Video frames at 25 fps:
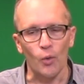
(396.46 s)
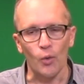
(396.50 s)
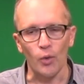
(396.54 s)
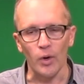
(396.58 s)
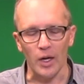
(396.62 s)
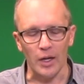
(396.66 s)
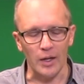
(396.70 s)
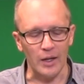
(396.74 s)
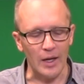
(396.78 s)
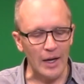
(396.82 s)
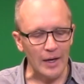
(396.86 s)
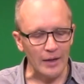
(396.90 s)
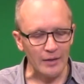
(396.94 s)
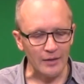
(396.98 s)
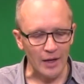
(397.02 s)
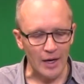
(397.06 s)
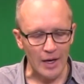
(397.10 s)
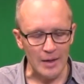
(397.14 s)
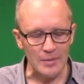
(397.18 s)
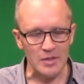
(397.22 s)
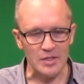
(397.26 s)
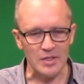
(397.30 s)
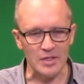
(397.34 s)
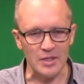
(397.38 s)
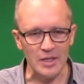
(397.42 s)
a lot of
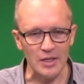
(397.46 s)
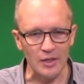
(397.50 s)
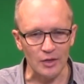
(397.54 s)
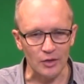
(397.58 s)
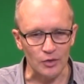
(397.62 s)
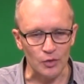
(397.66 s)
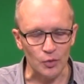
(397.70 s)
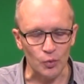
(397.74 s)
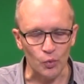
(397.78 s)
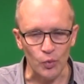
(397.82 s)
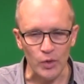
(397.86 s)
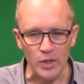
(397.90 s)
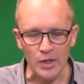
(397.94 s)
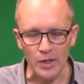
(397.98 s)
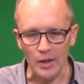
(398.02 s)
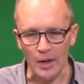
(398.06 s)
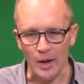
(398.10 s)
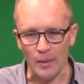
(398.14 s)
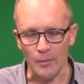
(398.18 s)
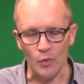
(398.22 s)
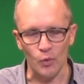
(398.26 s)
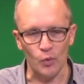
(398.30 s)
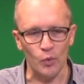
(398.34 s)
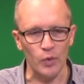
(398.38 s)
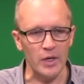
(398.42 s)
times as leaders,
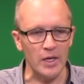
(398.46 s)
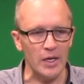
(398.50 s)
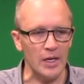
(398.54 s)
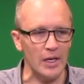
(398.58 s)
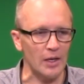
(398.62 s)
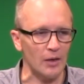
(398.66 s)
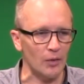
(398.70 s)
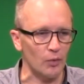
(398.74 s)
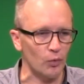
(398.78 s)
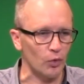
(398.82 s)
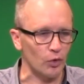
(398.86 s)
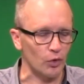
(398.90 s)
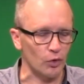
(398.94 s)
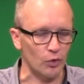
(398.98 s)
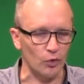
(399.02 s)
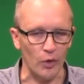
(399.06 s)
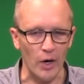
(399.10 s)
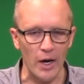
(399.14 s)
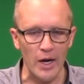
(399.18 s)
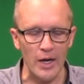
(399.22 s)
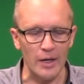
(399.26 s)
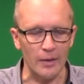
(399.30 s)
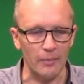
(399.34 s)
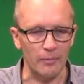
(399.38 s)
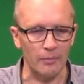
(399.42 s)
we're
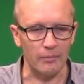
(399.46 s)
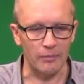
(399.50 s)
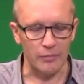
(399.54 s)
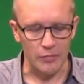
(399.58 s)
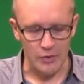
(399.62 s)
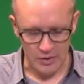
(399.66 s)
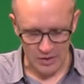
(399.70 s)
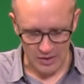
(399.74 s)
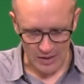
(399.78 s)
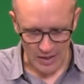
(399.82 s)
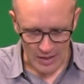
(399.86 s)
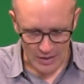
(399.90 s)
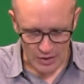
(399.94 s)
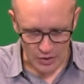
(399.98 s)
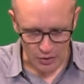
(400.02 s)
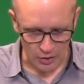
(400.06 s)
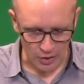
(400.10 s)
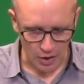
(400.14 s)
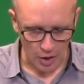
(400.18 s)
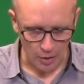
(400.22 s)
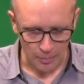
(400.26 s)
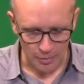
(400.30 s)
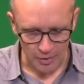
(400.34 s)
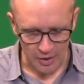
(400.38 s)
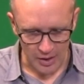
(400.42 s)
great at
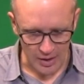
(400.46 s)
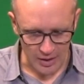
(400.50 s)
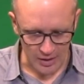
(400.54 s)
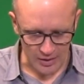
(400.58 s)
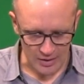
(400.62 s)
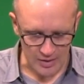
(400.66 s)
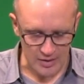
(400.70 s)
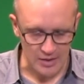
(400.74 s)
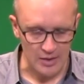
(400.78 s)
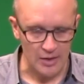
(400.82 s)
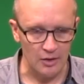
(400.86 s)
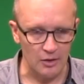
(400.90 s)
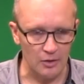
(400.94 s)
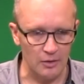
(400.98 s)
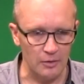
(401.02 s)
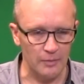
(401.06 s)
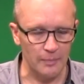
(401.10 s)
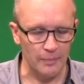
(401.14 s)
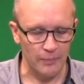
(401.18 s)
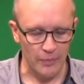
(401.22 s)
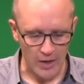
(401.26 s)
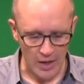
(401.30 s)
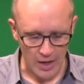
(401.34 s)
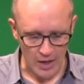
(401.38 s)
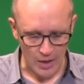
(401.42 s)
scheduling our planning center,
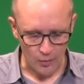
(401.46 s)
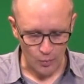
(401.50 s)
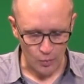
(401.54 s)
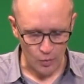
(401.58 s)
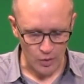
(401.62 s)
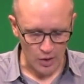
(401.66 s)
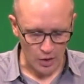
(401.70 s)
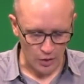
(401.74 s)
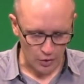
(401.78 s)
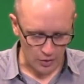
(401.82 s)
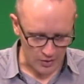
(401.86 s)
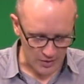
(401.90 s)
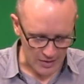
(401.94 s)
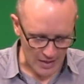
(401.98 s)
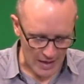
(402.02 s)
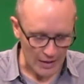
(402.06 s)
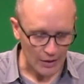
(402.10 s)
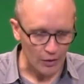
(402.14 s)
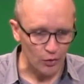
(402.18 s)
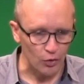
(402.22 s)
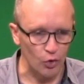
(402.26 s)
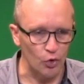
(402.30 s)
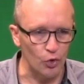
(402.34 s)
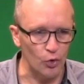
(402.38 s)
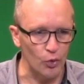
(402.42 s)
and we know
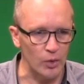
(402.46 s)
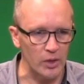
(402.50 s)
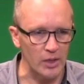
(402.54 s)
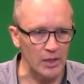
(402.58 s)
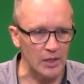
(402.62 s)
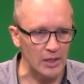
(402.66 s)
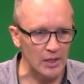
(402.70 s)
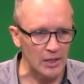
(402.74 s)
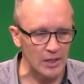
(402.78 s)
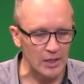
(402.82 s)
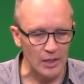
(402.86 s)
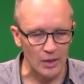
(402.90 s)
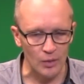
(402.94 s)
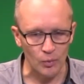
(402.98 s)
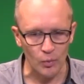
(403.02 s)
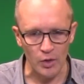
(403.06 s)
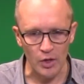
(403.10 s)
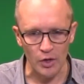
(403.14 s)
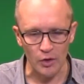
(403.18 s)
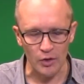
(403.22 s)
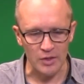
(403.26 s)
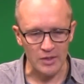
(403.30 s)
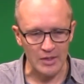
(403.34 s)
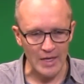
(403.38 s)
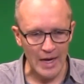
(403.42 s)
exactly who we need, and
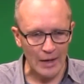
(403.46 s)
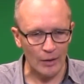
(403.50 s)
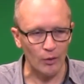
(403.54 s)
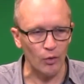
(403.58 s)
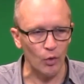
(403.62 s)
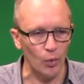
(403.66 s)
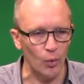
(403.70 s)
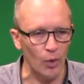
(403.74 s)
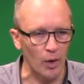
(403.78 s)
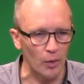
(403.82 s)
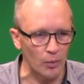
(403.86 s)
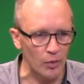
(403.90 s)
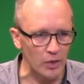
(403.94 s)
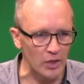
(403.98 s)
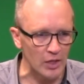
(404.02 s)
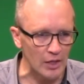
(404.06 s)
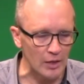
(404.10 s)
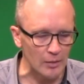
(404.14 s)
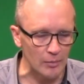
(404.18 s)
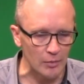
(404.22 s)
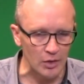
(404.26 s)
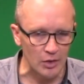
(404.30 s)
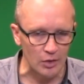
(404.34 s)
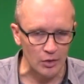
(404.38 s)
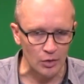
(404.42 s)
we know exactly what we
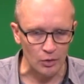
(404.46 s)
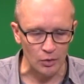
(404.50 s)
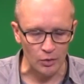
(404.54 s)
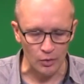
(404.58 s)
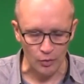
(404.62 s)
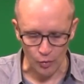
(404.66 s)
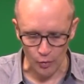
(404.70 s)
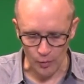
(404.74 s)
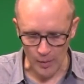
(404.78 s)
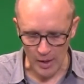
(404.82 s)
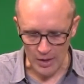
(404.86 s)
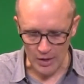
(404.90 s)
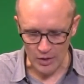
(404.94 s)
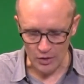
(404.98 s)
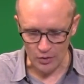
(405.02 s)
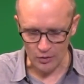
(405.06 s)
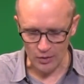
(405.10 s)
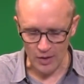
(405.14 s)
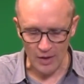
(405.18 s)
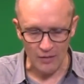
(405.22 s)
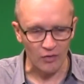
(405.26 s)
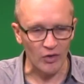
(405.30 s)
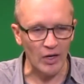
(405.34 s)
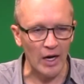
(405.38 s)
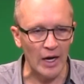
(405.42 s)
need them to do, and we make
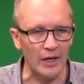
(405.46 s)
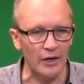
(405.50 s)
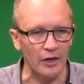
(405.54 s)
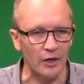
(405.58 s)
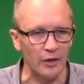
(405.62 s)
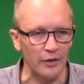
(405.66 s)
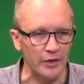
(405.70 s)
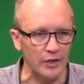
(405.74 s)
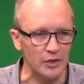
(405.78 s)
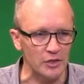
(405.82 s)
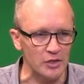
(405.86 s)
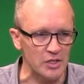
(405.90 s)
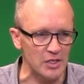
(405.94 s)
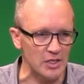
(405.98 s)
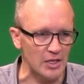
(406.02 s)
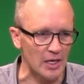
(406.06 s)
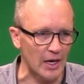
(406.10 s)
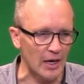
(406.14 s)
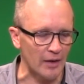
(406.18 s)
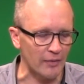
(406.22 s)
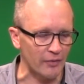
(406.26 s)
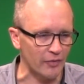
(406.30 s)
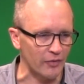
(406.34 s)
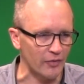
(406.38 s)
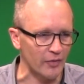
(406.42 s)
sure they've got all their
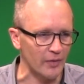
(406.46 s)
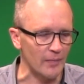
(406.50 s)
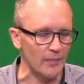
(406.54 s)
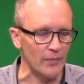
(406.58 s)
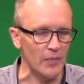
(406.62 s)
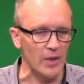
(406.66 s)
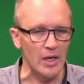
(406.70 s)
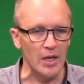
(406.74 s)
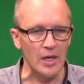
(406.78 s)
stuff.